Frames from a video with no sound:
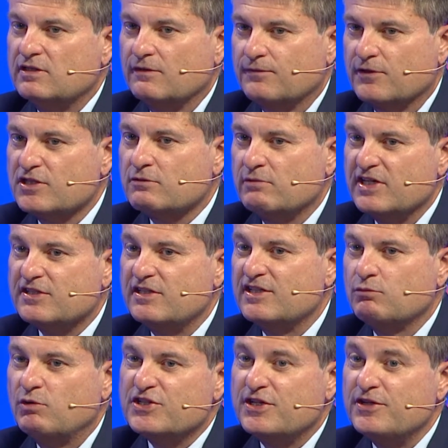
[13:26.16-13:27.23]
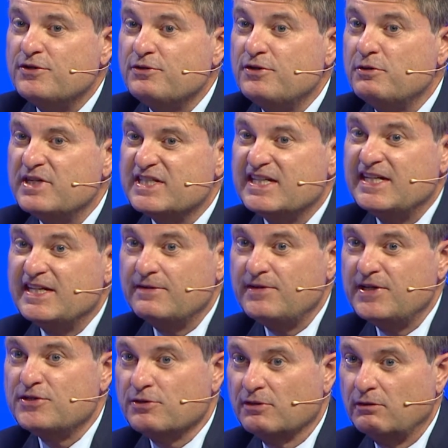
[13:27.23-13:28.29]
The first question is, what should you do as an
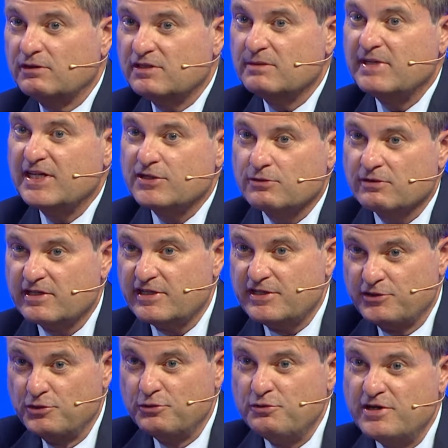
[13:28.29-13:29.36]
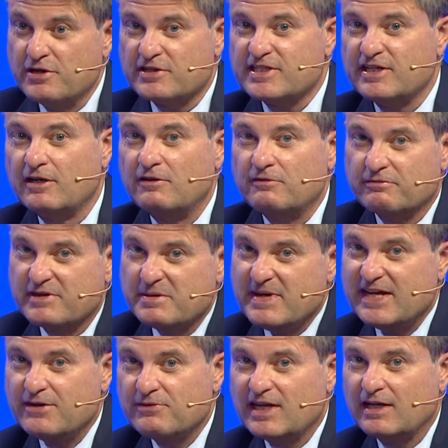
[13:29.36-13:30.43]
individual to make sure that you yourself
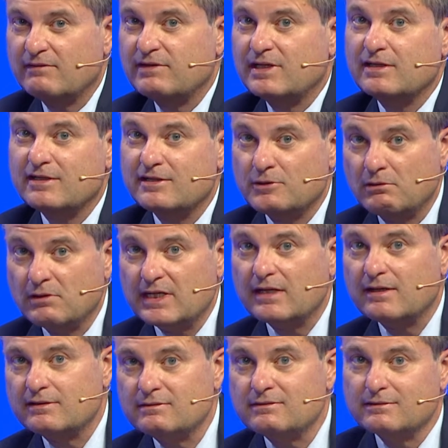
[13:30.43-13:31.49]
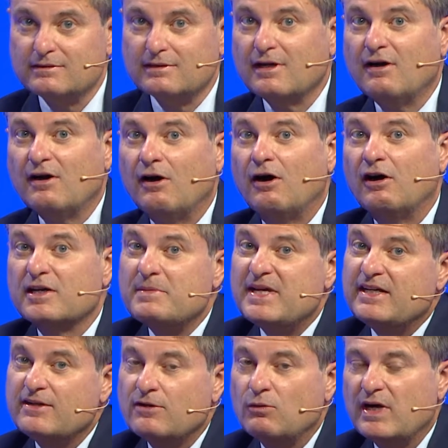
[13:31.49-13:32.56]
remain relevant and don't get
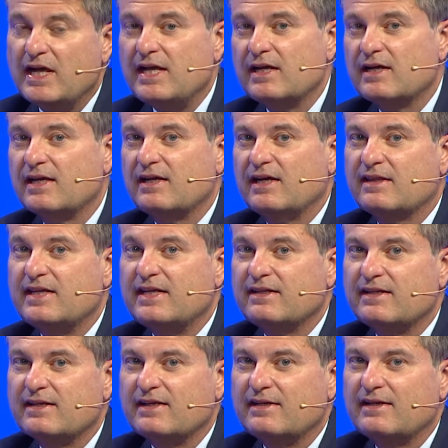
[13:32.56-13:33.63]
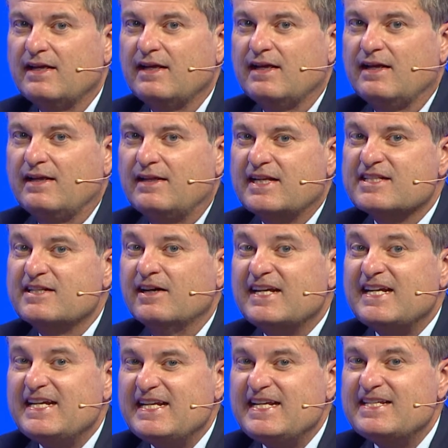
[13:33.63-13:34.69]
automated away? And I think that that's not
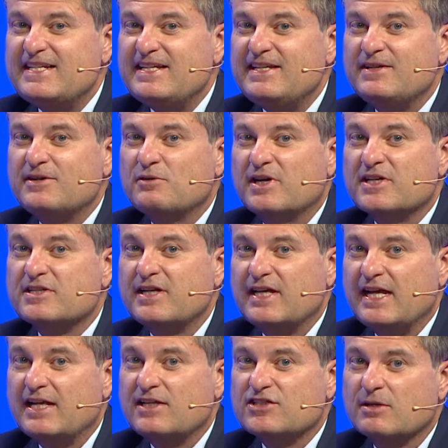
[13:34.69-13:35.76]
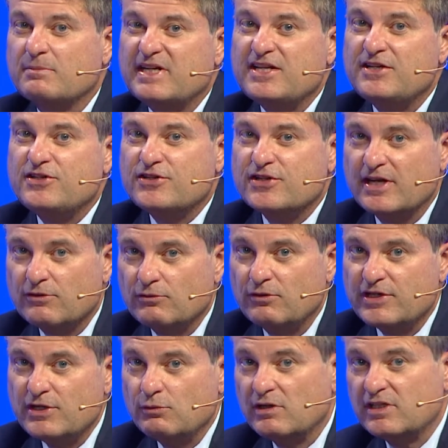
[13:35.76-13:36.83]
an easy question to answer, but in
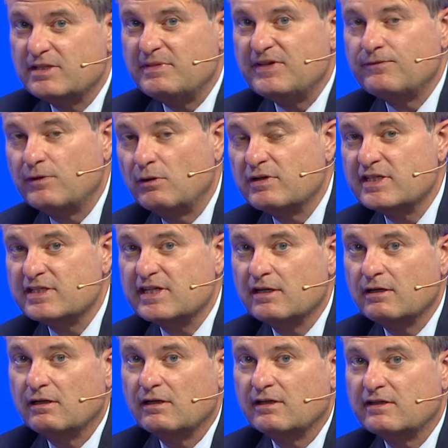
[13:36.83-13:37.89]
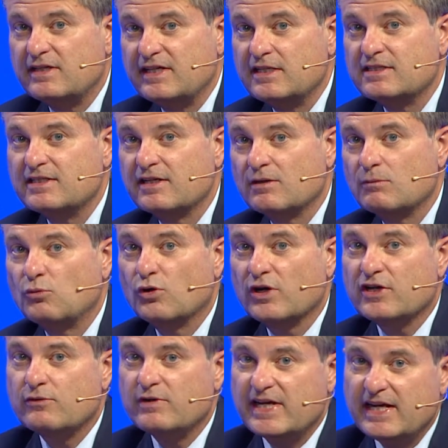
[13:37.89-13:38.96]
general, you want to be focusing on things that are more
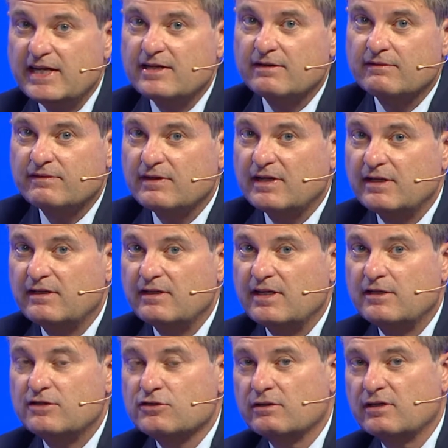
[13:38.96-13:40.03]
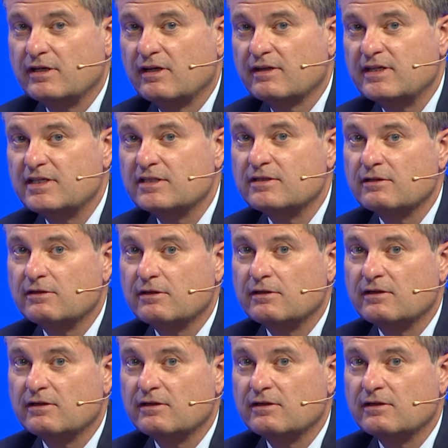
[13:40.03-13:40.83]
creative and certainly on things that are